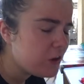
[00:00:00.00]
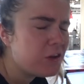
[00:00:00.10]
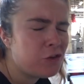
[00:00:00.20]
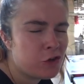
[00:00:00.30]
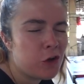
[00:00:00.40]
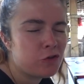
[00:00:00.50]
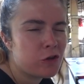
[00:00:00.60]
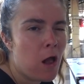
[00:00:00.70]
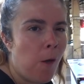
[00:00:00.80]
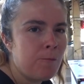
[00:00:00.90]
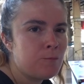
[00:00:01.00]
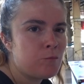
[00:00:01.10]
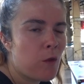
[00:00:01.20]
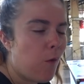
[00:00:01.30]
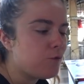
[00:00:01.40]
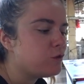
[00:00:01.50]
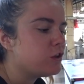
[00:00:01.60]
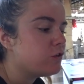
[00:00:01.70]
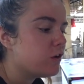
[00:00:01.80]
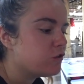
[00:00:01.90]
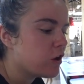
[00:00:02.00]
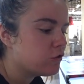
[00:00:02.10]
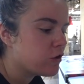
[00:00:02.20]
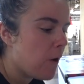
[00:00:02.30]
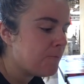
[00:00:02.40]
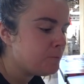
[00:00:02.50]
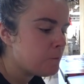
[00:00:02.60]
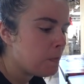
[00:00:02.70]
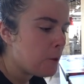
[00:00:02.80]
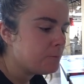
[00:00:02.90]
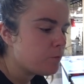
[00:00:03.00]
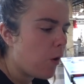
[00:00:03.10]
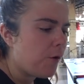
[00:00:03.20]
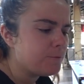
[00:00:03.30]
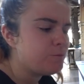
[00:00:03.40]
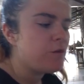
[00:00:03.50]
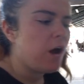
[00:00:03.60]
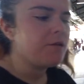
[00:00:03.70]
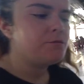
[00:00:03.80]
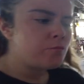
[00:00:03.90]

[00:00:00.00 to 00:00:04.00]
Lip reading: Delicious. Really delicious. Oh, yeah.